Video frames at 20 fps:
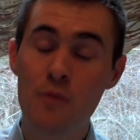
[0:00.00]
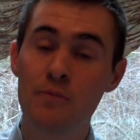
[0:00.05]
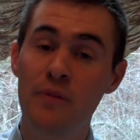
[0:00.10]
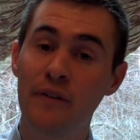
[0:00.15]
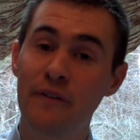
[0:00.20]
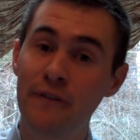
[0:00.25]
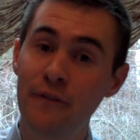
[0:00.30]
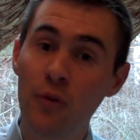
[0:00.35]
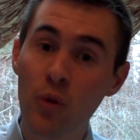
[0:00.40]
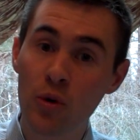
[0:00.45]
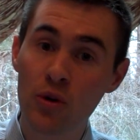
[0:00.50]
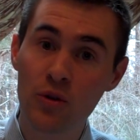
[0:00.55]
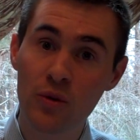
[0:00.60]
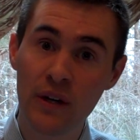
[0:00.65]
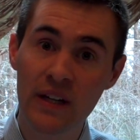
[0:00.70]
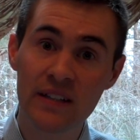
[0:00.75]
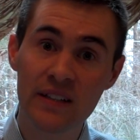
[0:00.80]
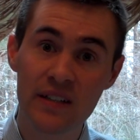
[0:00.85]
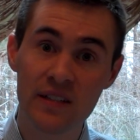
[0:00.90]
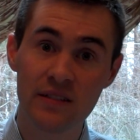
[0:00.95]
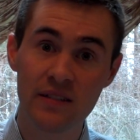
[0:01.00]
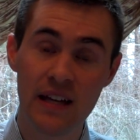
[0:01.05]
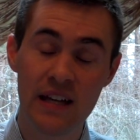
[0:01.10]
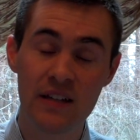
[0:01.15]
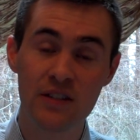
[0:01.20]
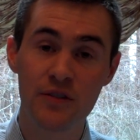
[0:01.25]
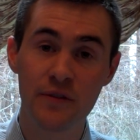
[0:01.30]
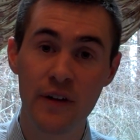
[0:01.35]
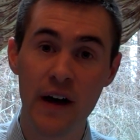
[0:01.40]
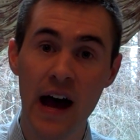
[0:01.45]
before you get to
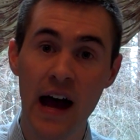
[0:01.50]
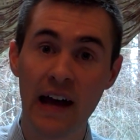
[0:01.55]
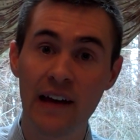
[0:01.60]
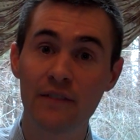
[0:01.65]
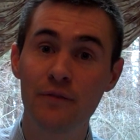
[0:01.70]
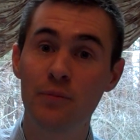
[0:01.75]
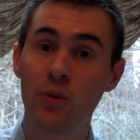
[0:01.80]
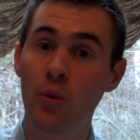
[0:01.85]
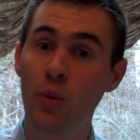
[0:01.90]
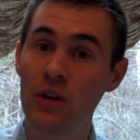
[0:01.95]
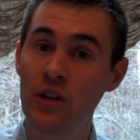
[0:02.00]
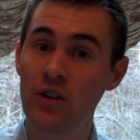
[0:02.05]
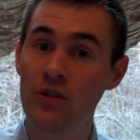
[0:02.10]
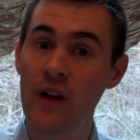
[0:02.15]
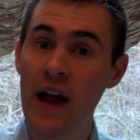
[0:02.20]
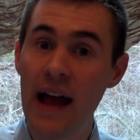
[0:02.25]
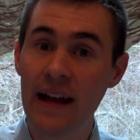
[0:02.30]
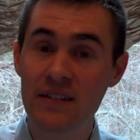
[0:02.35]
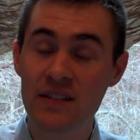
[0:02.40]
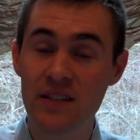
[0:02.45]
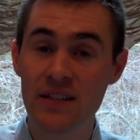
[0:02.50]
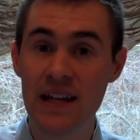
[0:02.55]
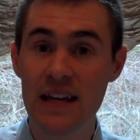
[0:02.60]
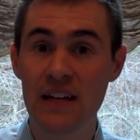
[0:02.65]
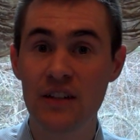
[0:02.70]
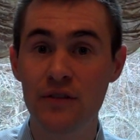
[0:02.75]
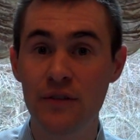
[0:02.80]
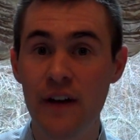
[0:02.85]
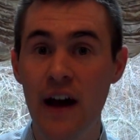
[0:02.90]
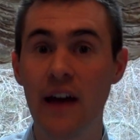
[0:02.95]
stage 5. But when you're at
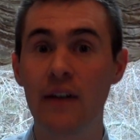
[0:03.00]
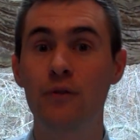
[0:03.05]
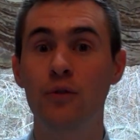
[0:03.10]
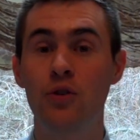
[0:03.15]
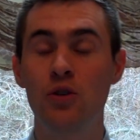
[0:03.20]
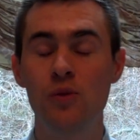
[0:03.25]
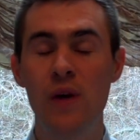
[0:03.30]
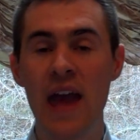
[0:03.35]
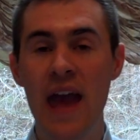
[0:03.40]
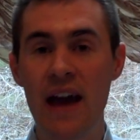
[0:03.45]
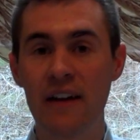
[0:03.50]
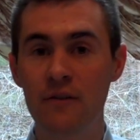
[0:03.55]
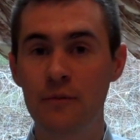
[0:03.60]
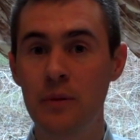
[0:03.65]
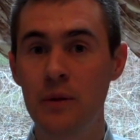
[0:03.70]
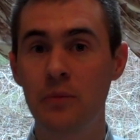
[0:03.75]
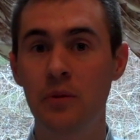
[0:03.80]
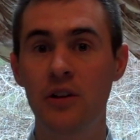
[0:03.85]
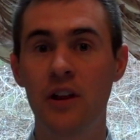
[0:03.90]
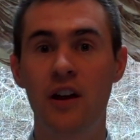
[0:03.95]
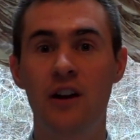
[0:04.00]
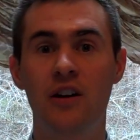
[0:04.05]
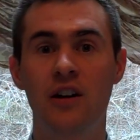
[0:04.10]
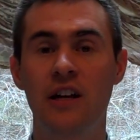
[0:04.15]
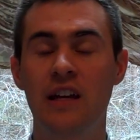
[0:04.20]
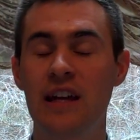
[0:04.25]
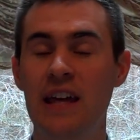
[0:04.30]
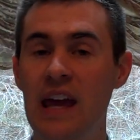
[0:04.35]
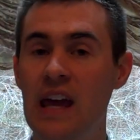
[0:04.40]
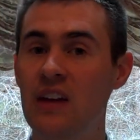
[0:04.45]
stage 5, when you have people that are
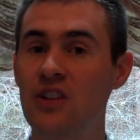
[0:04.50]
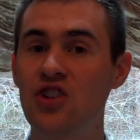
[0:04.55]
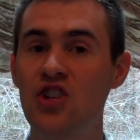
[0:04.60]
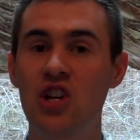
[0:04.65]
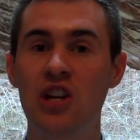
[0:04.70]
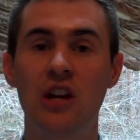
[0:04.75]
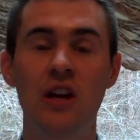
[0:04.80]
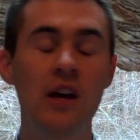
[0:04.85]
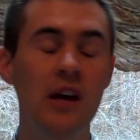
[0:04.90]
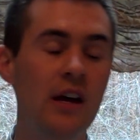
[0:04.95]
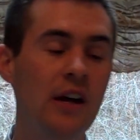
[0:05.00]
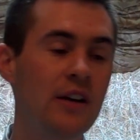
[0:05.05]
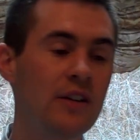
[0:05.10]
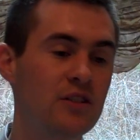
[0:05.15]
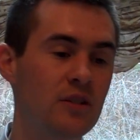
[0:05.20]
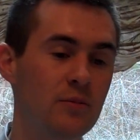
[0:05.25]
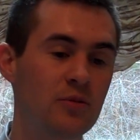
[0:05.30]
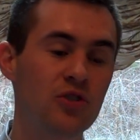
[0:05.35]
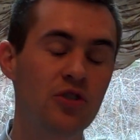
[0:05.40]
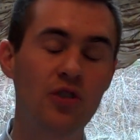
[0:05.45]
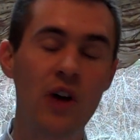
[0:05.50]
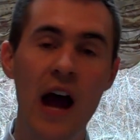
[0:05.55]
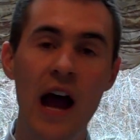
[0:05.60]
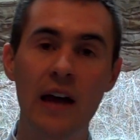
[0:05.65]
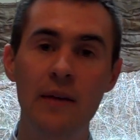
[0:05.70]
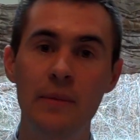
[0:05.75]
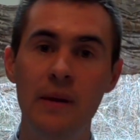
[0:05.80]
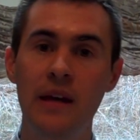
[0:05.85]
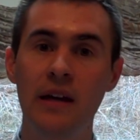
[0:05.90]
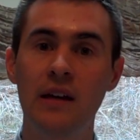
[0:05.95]
engaging,
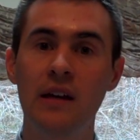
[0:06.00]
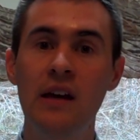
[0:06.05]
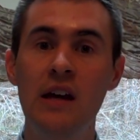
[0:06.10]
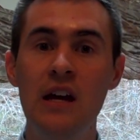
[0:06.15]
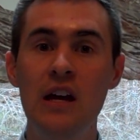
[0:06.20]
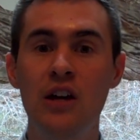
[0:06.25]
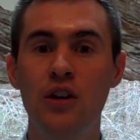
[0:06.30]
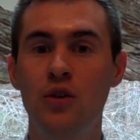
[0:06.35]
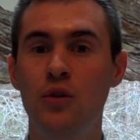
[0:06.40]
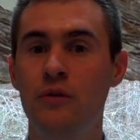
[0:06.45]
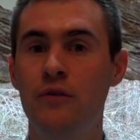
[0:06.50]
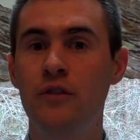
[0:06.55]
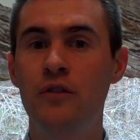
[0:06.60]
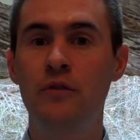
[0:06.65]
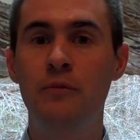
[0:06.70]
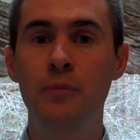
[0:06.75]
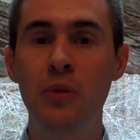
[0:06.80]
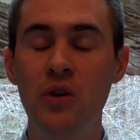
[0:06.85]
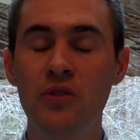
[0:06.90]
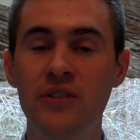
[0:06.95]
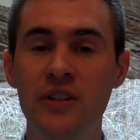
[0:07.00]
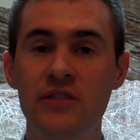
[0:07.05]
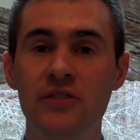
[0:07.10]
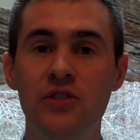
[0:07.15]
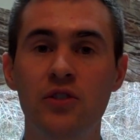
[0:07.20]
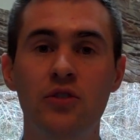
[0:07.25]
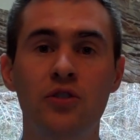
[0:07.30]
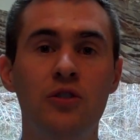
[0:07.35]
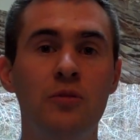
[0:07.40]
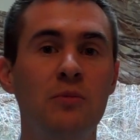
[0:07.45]
subscribing, you've built this
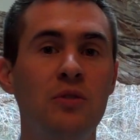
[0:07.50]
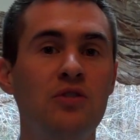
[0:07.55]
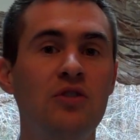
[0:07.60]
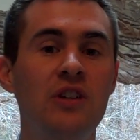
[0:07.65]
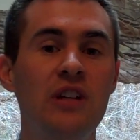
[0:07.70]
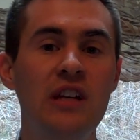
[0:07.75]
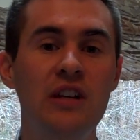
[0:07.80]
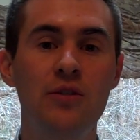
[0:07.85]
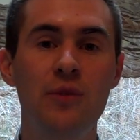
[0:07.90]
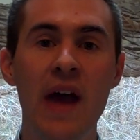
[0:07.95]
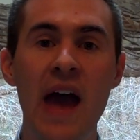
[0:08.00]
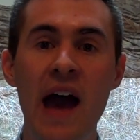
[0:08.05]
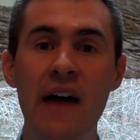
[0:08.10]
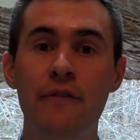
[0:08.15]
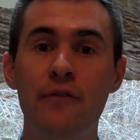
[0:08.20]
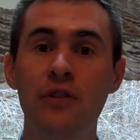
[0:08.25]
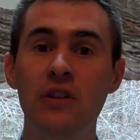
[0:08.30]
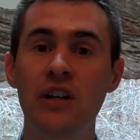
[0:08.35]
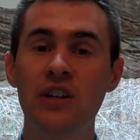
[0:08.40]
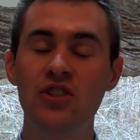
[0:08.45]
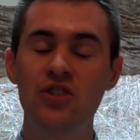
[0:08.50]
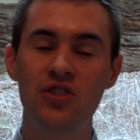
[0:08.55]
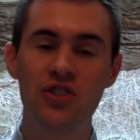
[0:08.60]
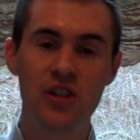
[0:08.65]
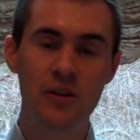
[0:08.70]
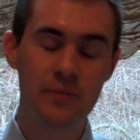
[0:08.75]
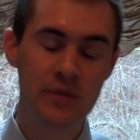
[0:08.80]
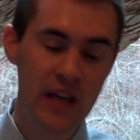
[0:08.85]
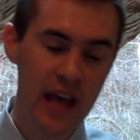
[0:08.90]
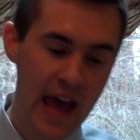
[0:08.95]
little community, you have
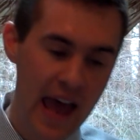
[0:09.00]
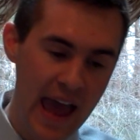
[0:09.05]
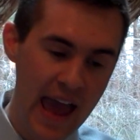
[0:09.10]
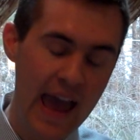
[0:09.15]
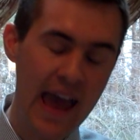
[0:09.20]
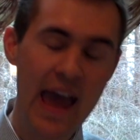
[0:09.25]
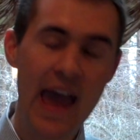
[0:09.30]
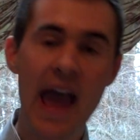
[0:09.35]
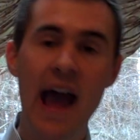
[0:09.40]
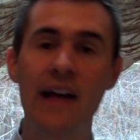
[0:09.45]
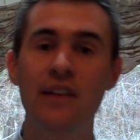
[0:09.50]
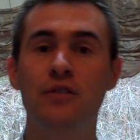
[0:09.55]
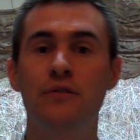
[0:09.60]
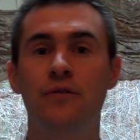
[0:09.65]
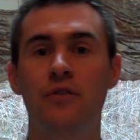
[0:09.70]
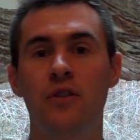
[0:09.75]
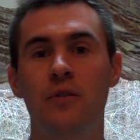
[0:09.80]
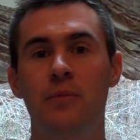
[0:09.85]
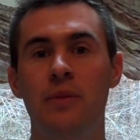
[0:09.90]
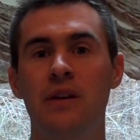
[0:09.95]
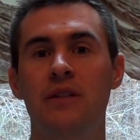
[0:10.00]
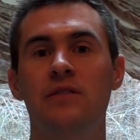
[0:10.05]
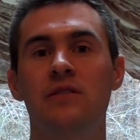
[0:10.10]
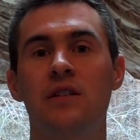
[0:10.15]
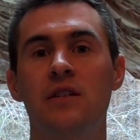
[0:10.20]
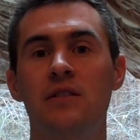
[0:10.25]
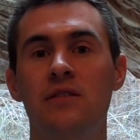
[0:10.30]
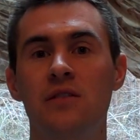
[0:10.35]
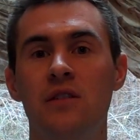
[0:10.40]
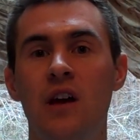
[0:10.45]
relationships, ask for the
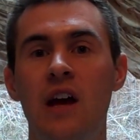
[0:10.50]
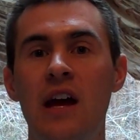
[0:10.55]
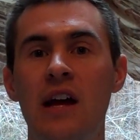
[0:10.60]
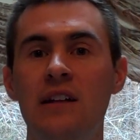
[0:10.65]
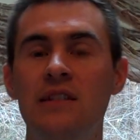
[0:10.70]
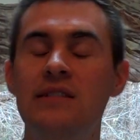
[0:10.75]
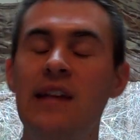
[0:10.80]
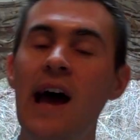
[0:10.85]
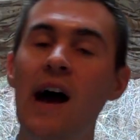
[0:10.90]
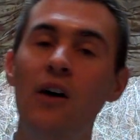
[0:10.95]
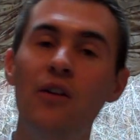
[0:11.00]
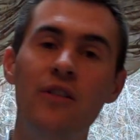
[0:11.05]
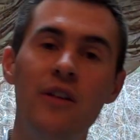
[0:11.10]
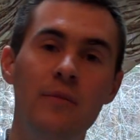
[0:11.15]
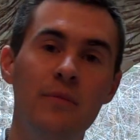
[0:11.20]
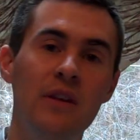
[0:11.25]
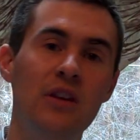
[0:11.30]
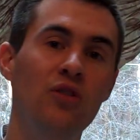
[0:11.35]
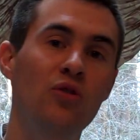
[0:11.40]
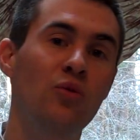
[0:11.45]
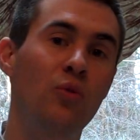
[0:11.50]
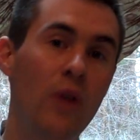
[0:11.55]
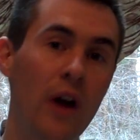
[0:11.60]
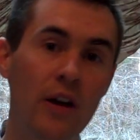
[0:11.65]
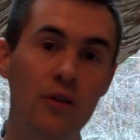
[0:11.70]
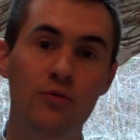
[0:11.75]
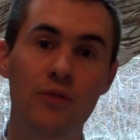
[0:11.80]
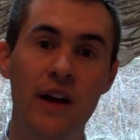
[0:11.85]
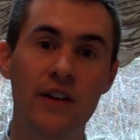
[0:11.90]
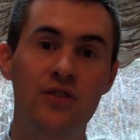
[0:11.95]
business. Tell them that you
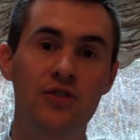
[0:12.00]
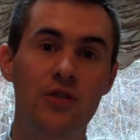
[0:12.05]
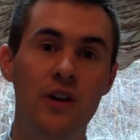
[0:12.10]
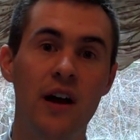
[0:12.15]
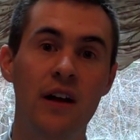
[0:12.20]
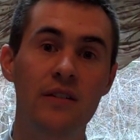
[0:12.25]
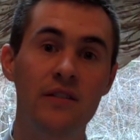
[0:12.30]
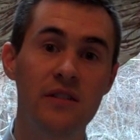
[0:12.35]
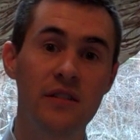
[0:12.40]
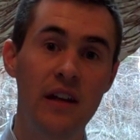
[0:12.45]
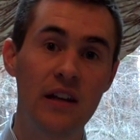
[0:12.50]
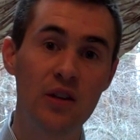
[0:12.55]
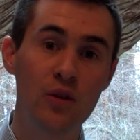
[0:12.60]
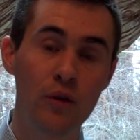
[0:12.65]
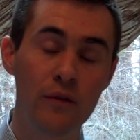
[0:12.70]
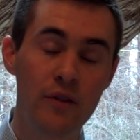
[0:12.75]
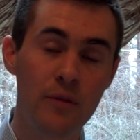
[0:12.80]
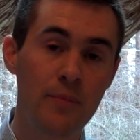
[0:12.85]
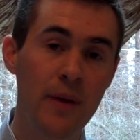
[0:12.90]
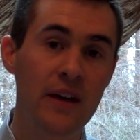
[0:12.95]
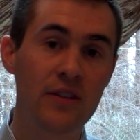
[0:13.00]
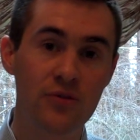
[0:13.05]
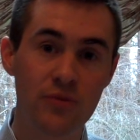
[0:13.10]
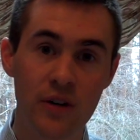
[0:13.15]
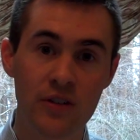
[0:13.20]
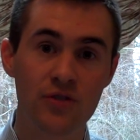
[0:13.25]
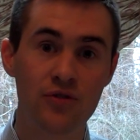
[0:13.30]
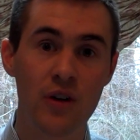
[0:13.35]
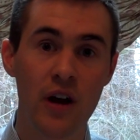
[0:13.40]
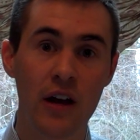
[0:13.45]
write restaurants and that you have the best
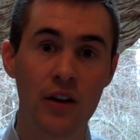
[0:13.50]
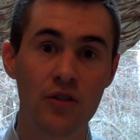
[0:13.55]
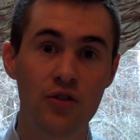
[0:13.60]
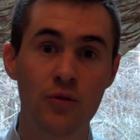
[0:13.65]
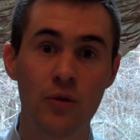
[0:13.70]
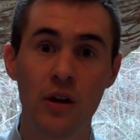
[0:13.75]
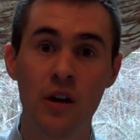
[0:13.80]
restaurant